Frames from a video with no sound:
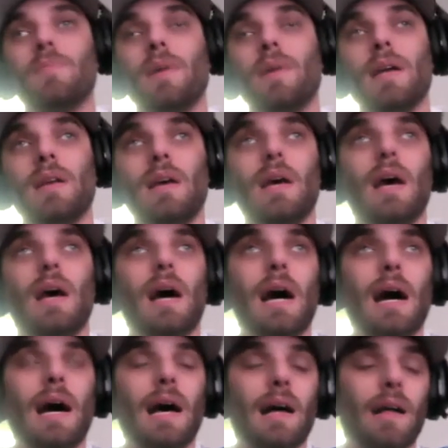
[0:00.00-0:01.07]
But
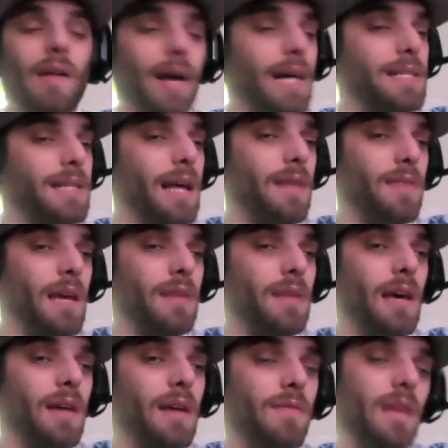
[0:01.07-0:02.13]
like I said, I think
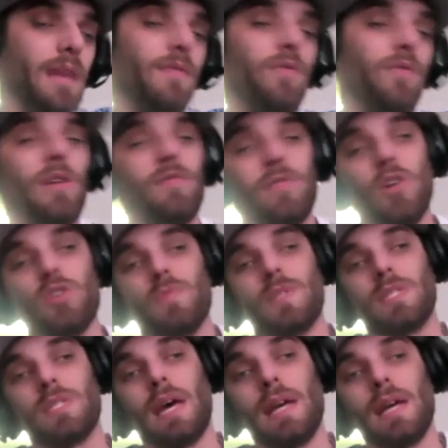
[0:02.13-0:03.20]
they've learned from those
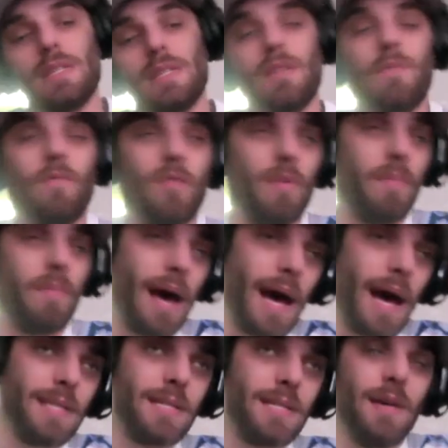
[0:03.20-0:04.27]
mistakes from the
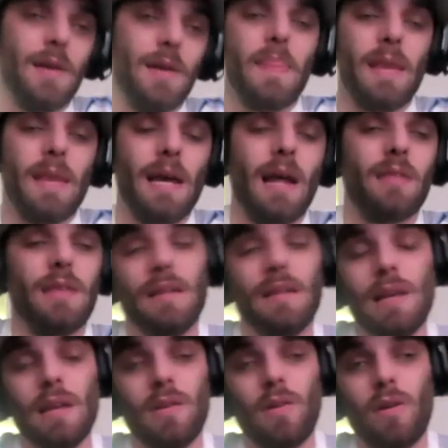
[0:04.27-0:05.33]
past, and I think
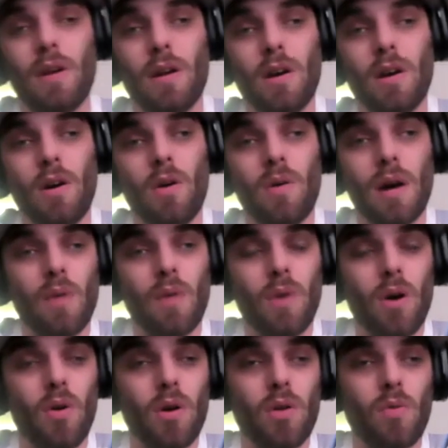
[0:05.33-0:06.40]
that they're going to go
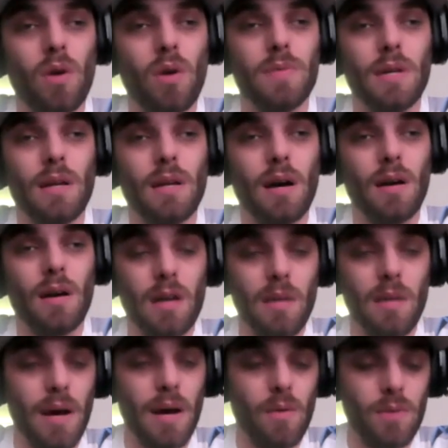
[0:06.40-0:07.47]
well equipped and
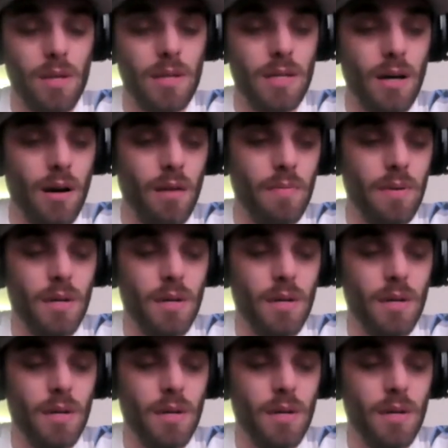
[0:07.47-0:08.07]
come out with a dub